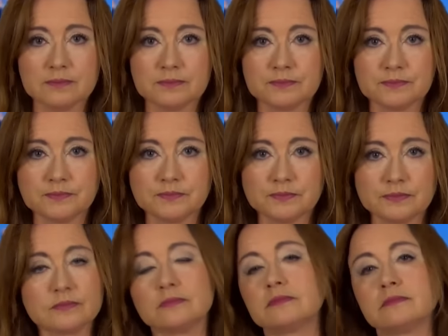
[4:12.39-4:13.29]

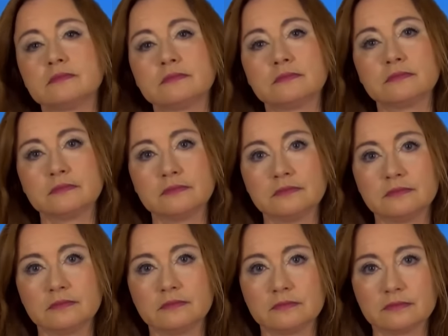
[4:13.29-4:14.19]

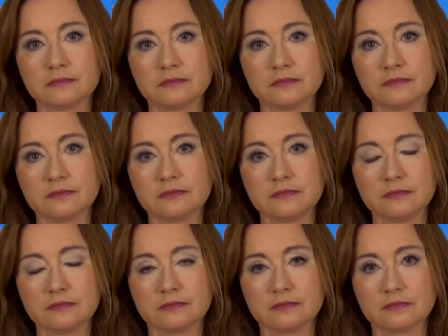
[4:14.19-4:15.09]

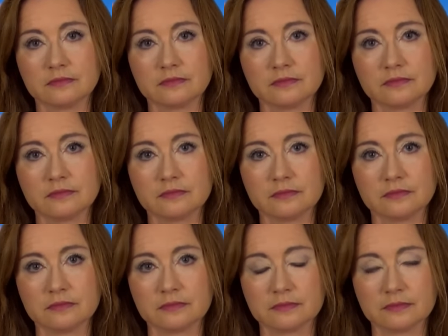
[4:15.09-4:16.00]

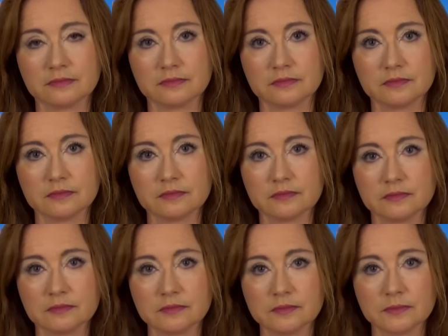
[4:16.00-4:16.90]

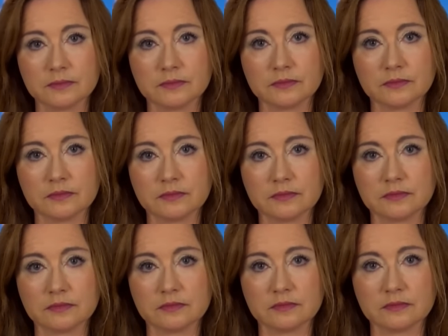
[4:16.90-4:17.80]

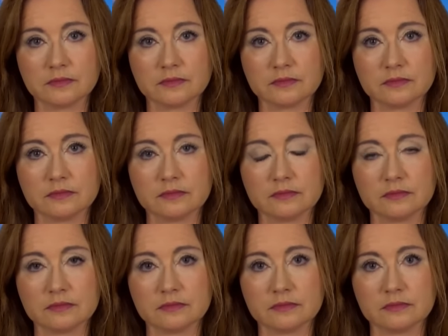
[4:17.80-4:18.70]

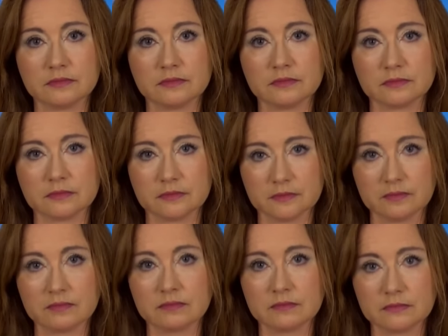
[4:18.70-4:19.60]

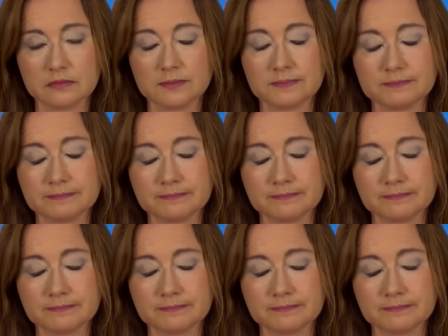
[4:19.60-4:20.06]
(not speaking)